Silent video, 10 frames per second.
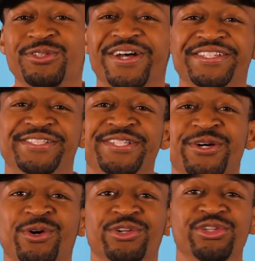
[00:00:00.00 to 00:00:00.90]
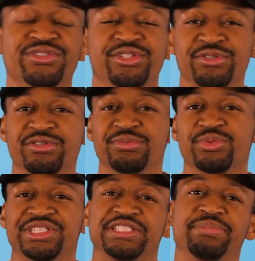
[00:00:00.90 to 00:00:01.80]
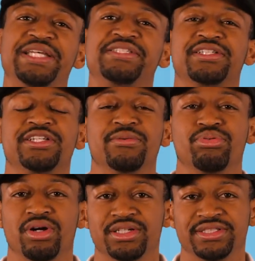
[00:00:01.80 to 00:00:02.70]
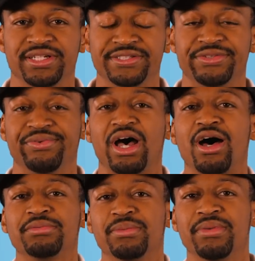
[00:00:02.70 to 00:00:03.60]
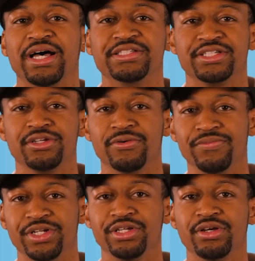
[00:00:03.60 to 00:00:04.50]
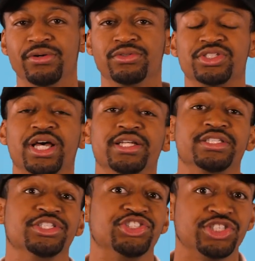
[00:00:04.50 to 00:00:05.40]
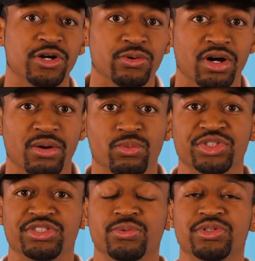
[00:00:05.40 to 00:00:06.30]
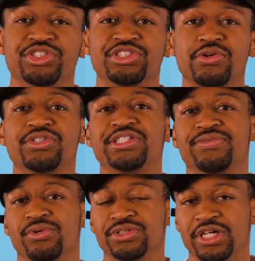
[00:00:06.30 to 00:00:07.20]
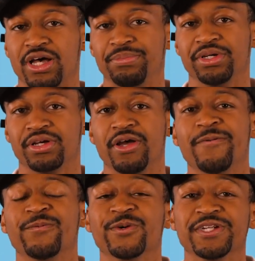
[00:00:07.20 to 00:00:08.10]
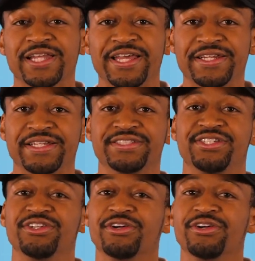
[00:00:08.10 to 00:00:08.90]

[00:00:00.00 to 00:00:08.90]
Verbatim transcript: do SEO on YouTube, which is basically the process of optimizing your videos to show up when someone searches for a topic related to